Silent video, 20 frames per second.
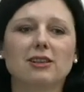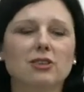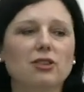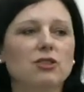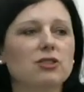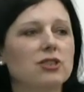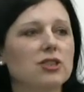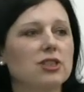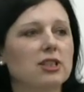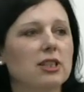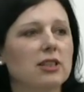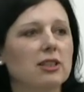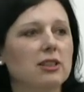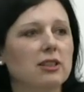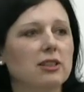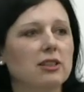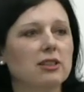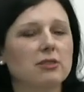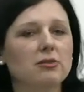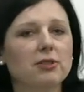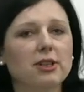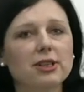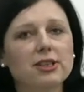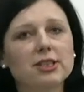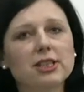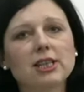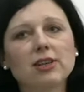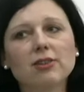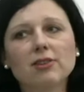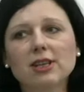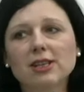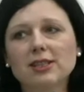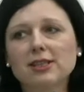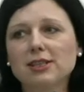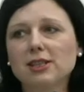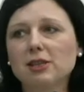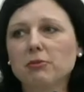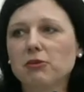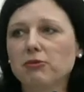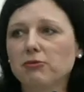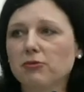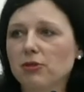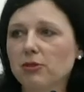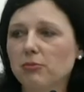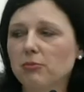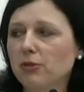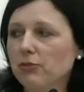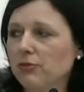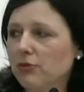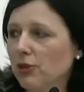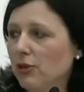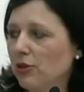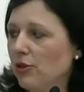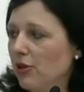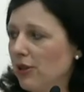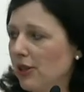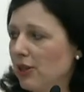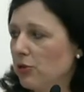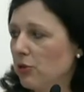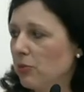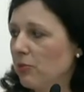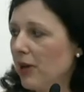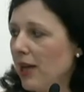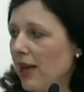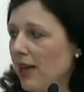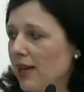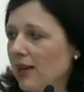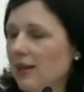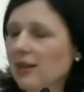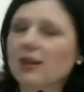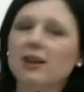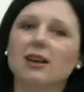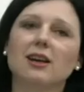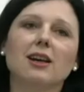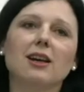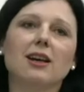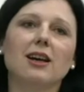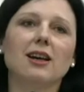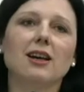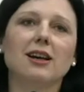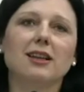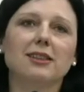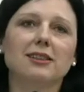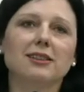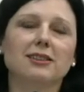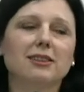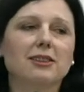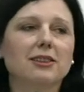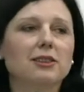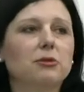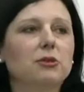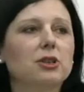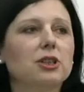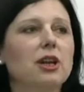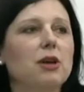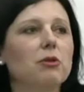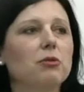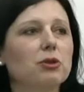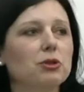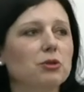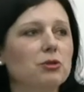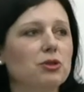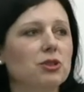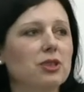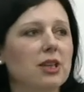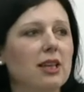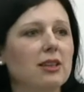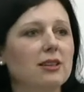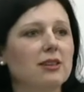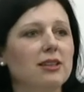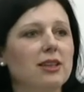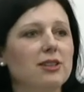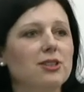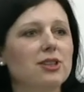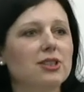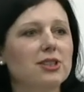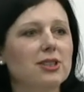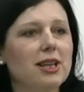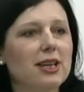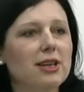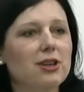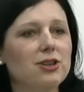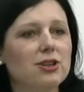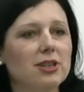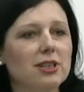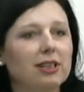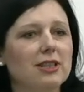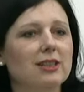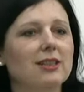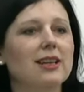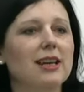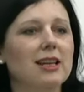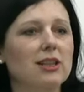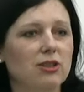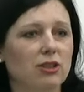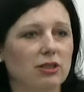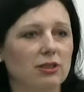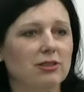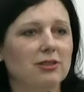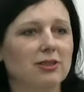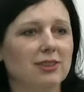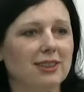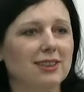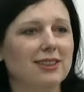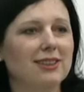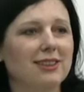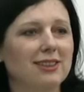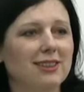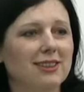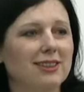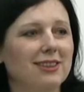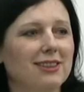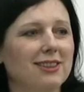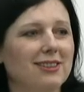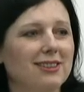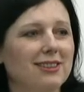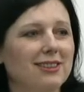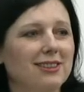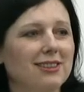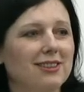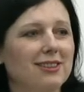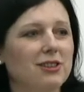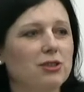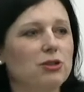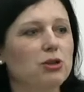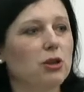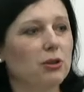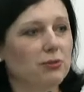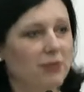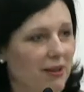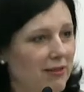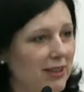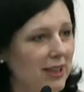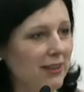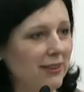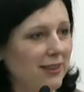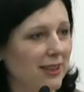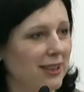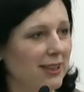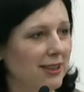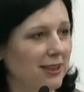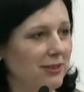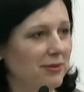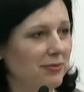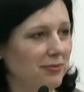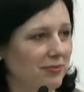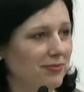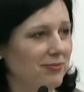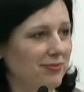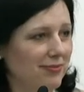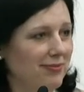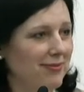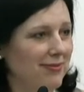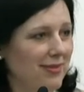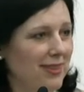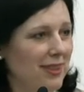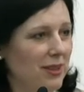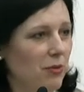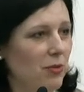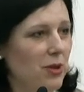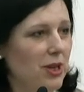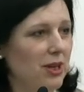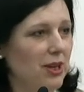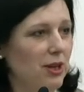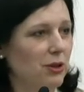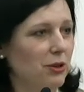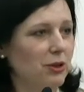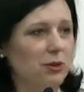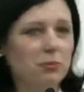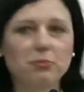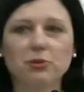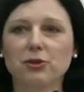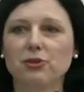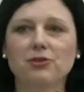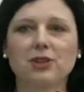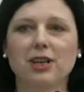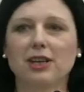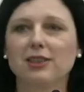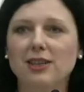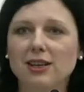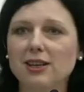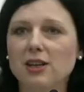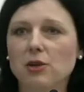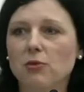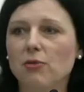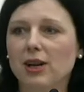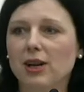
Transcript: consider very seriously before going to pay. And what I want to say, the legislation cannot solve everything. We cannot protect any